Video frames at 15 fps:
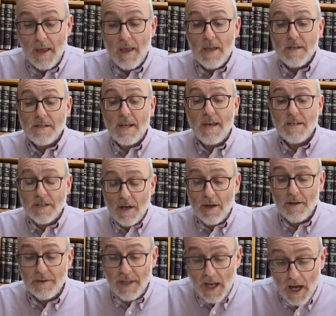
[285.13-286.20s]
Says
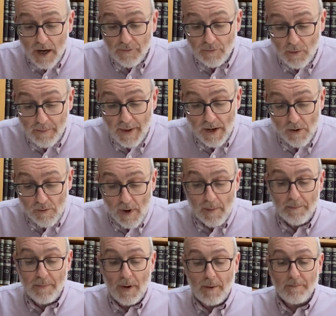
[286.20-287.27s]
the Avram ben
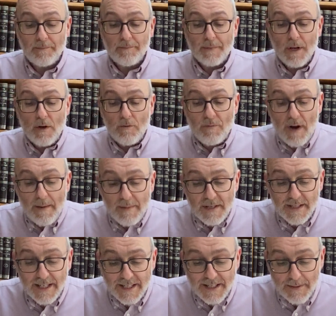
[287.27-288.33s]
Harambam, Remez
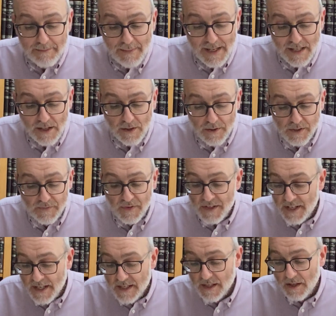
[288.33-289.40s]
letimidius
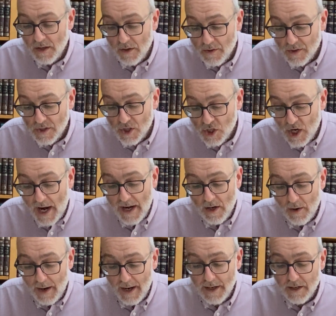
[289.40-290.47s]
v'nitzchius
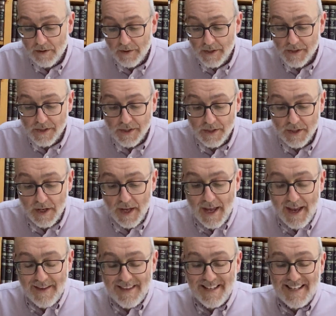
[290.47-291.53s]
she'eno achris.
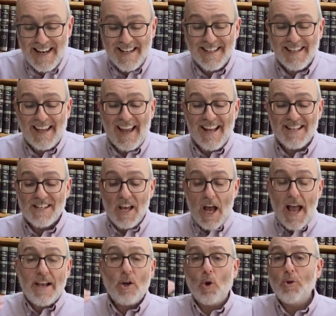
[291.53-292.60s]
This indicates
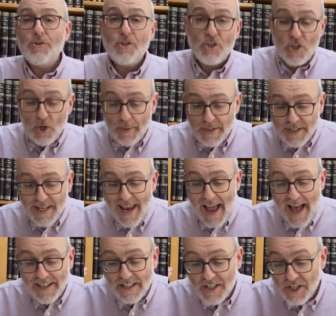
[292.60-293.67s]
a continuity
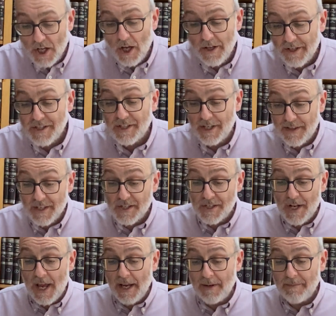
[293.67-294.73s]
and eternity, this
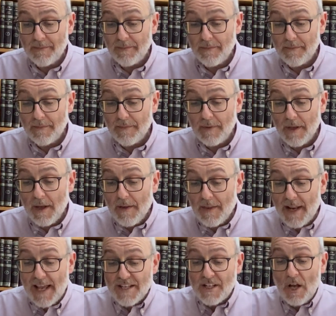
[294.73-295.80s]
name, that
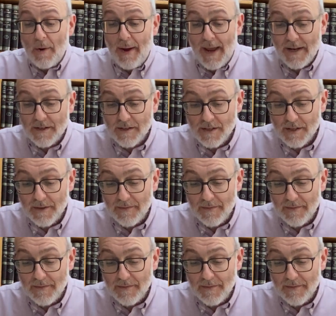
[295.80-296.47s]
has no end.